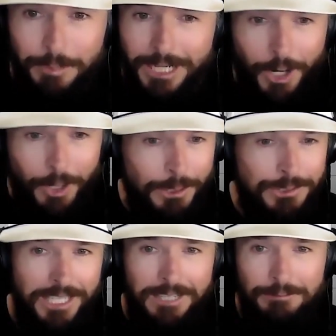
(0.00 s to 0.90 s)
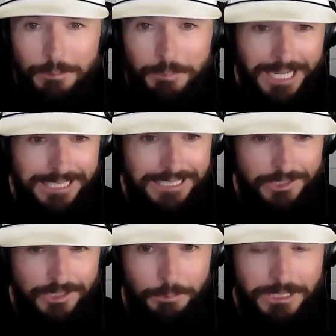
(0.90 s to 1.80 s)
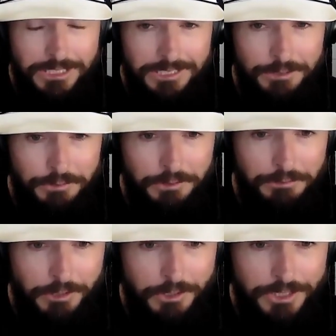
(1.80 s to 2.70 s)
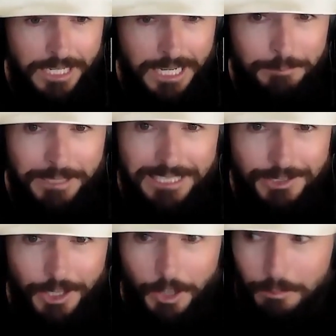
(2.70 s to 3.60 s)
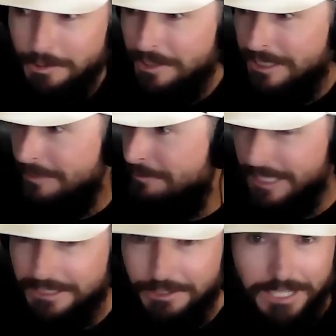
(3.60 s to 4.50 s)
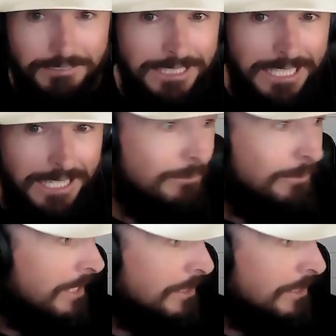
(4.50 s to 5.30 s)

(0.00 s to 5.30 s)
But almost everybody that's coming to this for the first time, it's almost, they feel like they're having an out-of-body